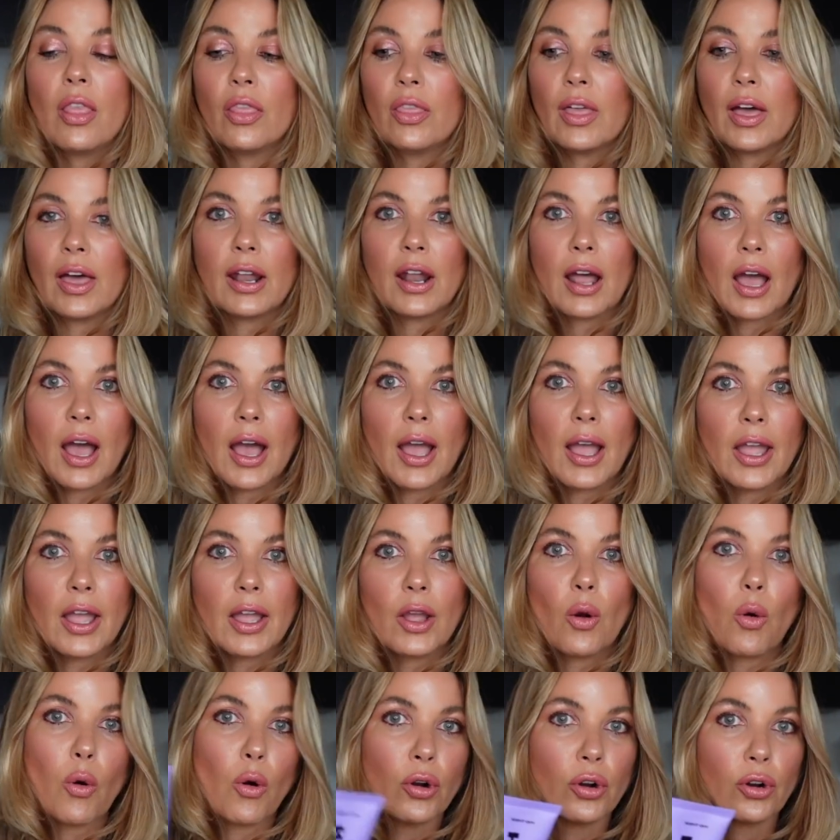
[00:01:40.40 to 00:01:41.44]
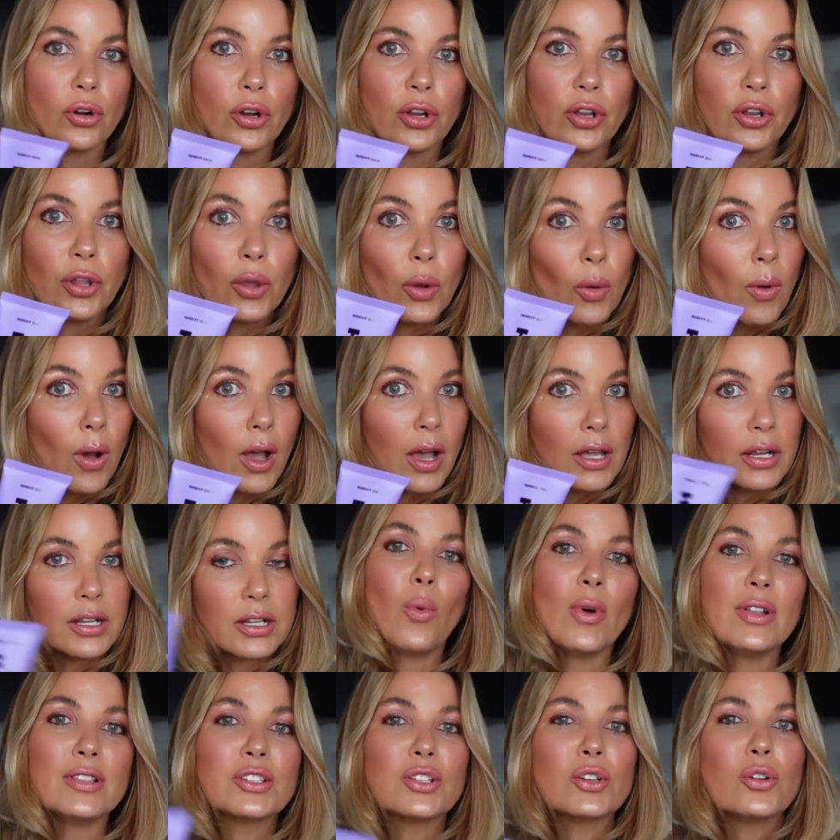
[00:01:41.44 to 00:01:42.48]
that I ordered a new one.
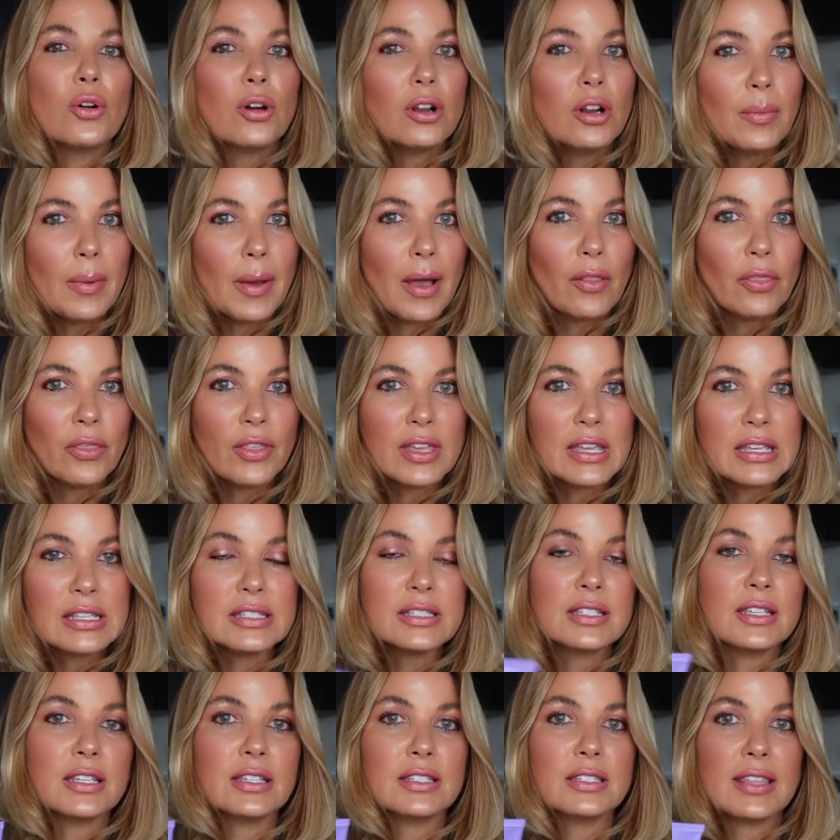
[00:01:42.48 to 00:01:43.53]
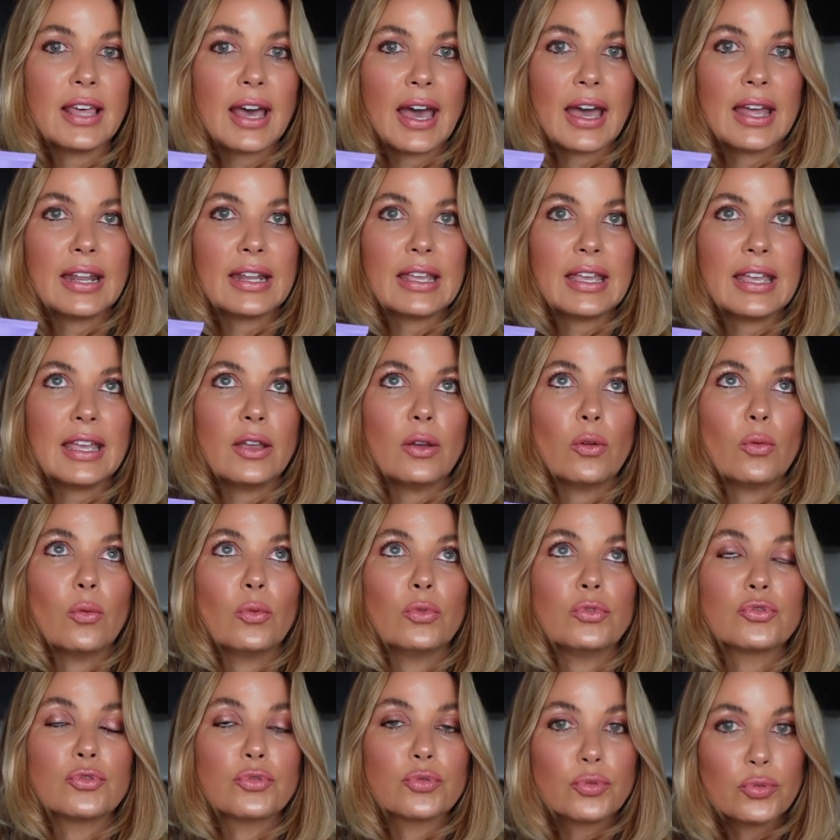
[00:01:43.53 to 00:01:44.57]
What's good about this is that
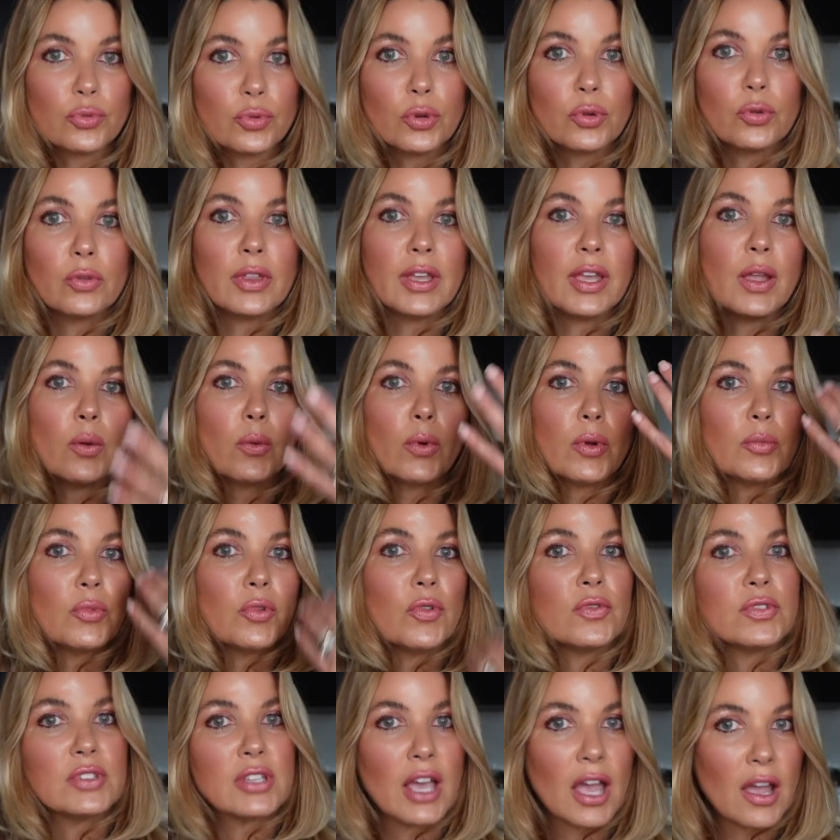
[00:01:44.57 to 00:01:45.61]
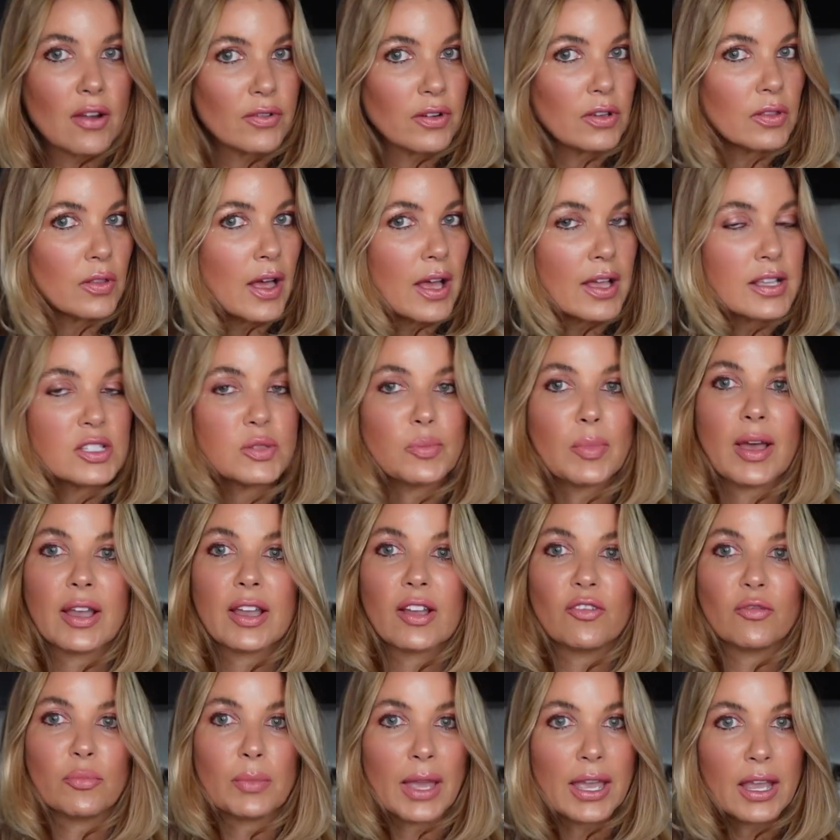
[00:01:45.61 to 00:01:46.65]
it truly removes every last
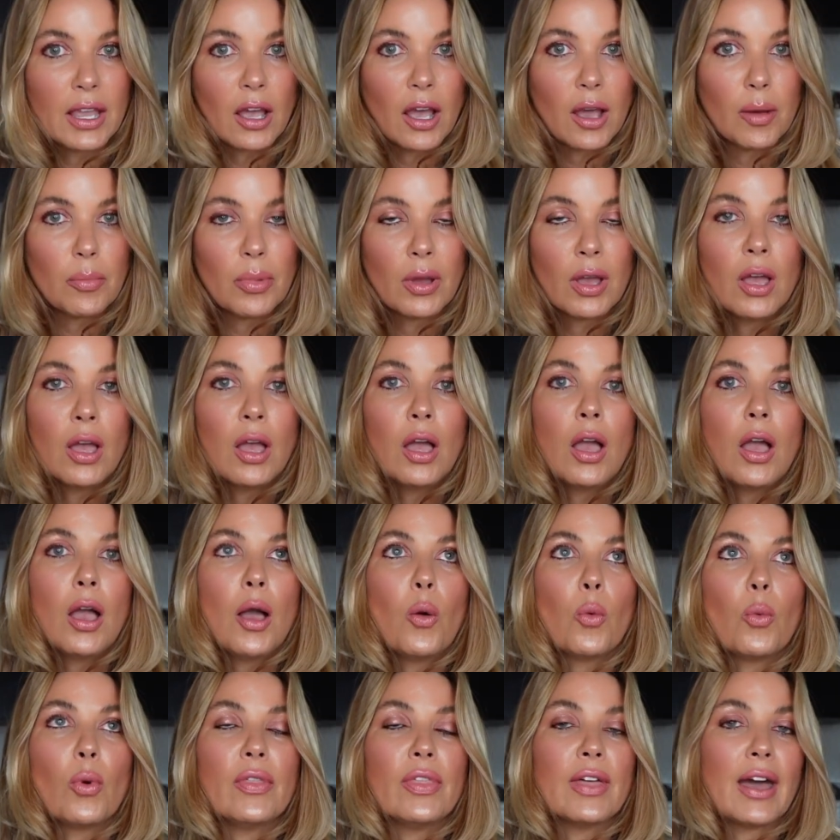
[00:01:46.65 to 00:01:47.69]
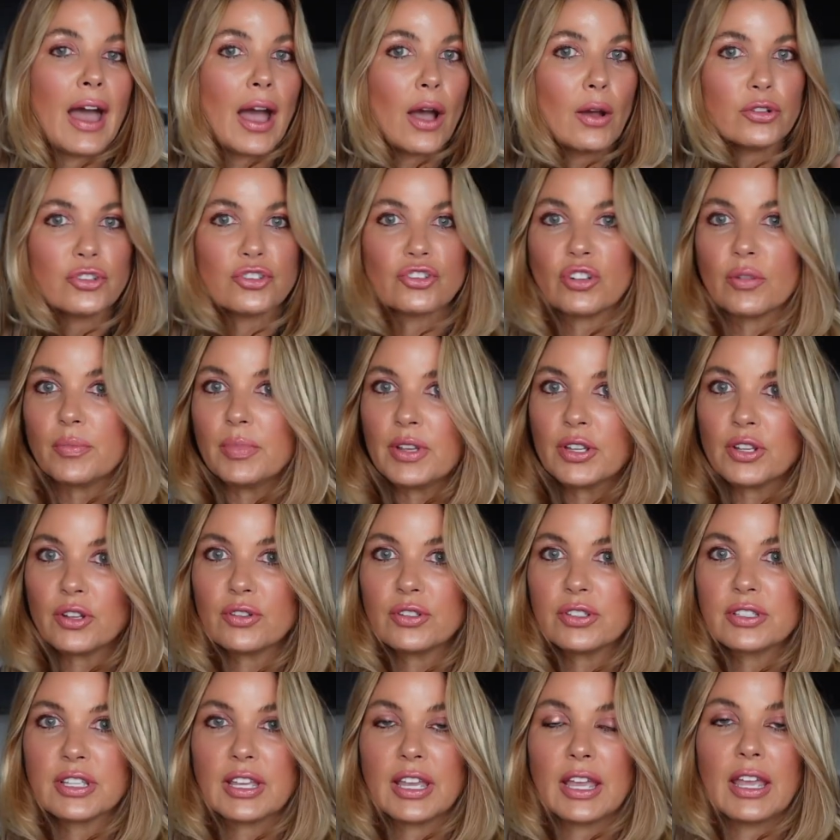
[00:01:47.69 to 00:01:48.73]
speck of makeup without stripping
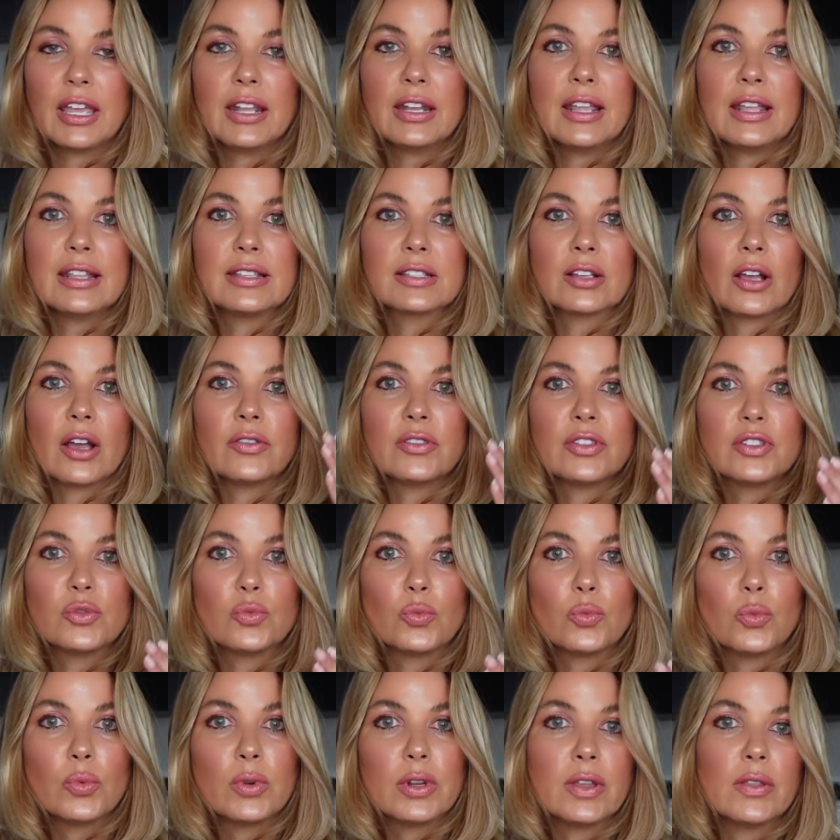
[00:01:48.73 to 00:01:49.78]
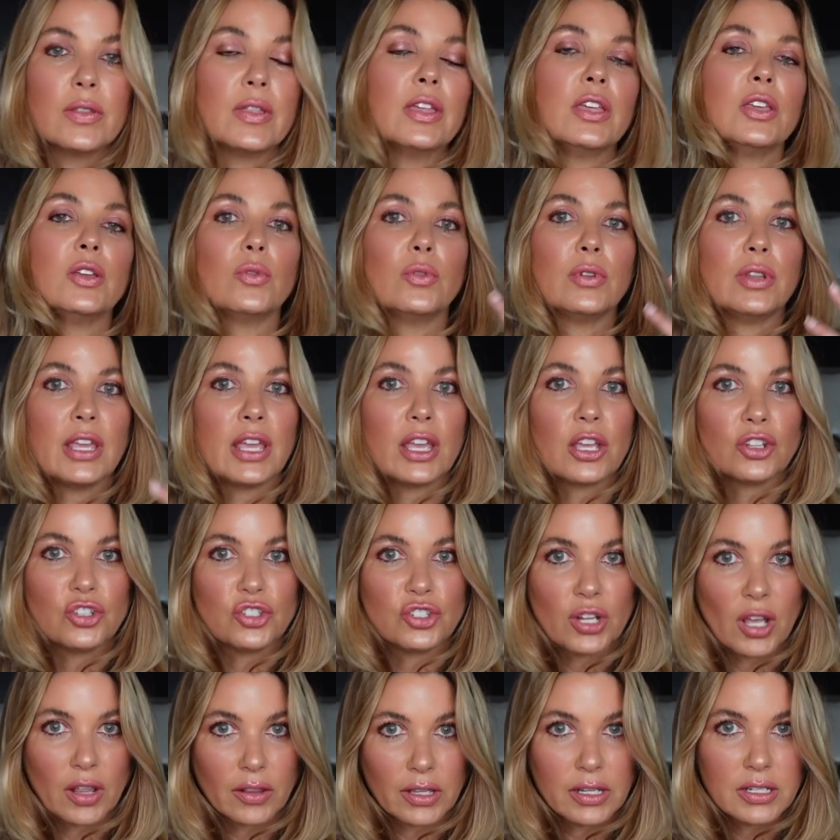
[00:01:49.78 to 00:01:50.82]
your skin. It's got this really unique
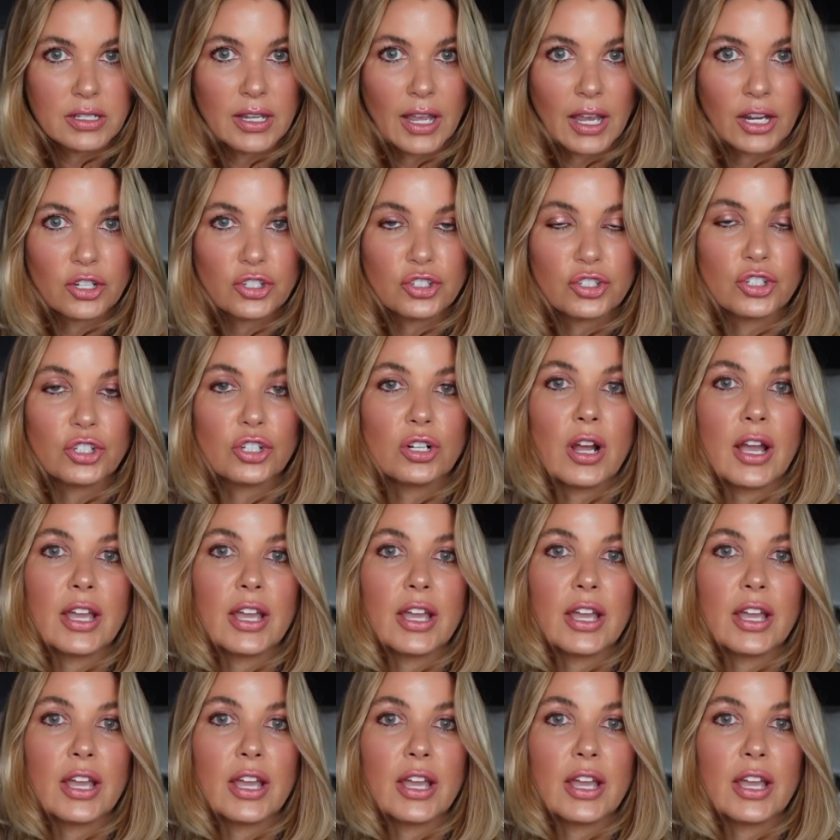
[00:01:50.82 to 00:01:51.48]
jelly texture.